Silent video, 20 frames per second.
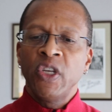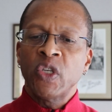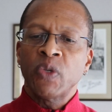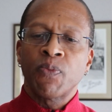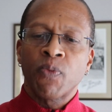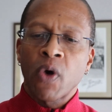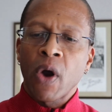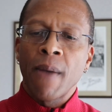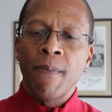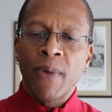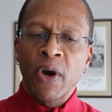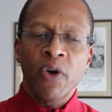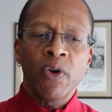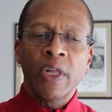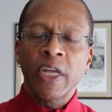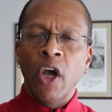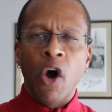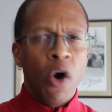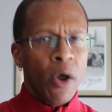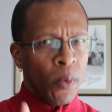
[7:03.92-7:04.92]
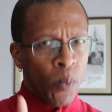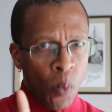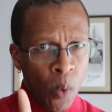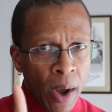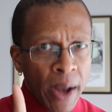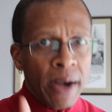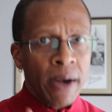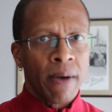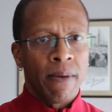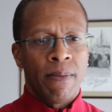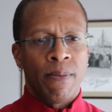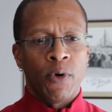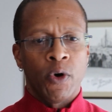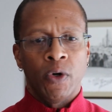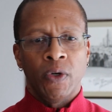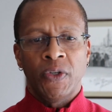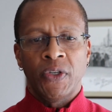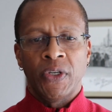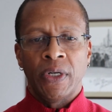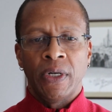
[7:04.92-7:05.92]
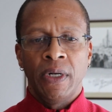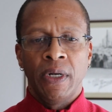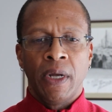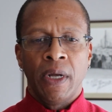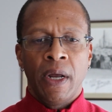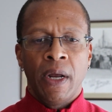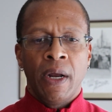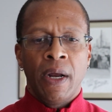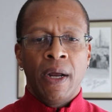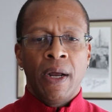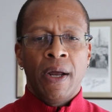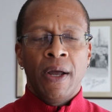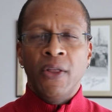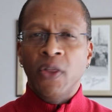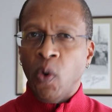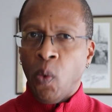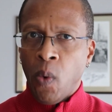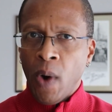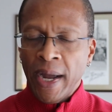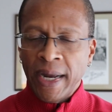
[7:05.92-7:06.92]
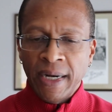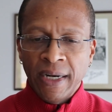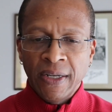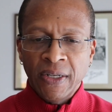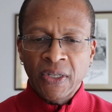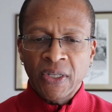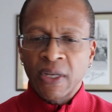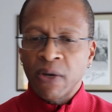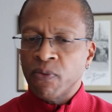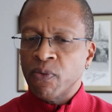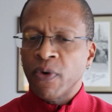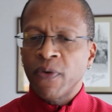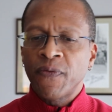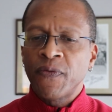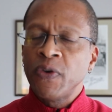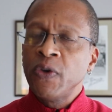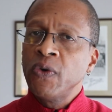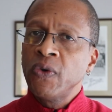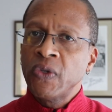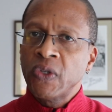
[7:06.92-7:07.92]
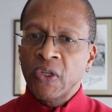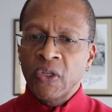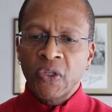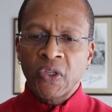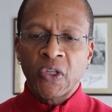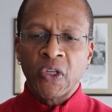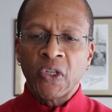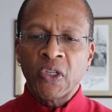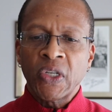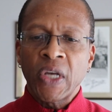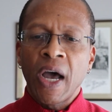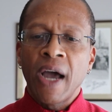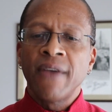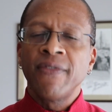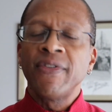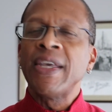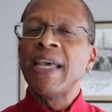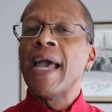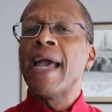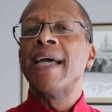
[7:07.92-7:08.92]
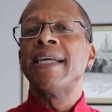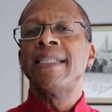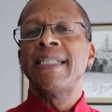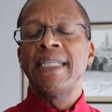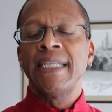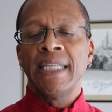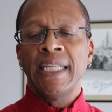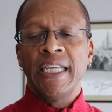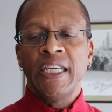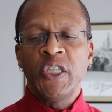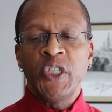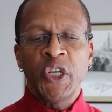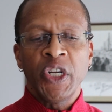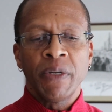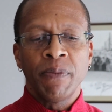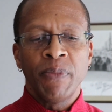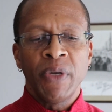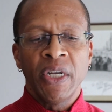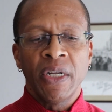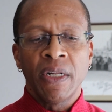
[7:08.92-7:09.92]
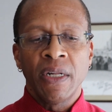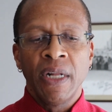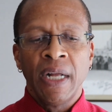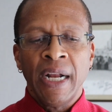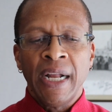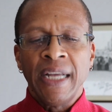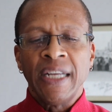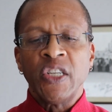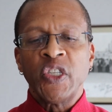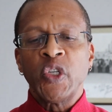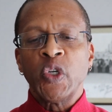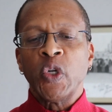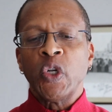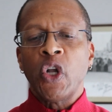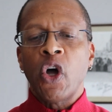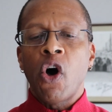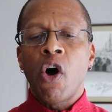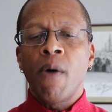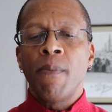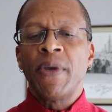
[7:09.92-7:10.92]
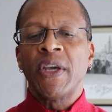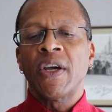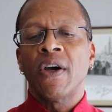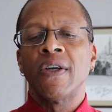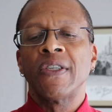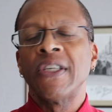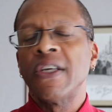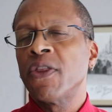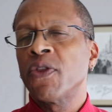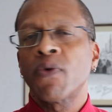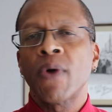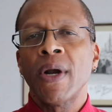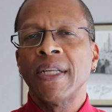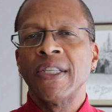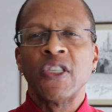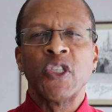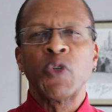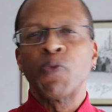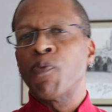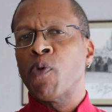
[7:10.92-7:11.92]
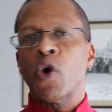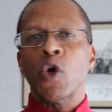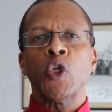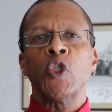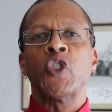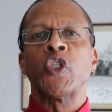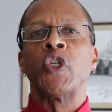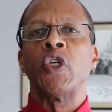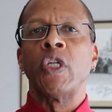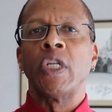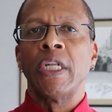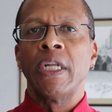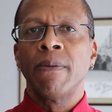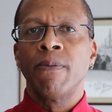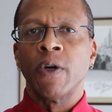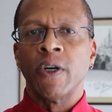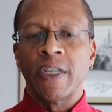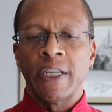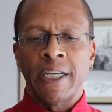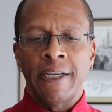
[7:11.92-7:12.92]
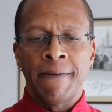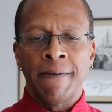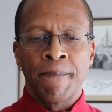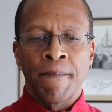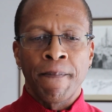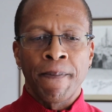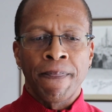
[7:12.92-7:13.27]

this primarily on one person the whiteness that refuses to sign the anti-lynching bill into law because it threatens personal liberty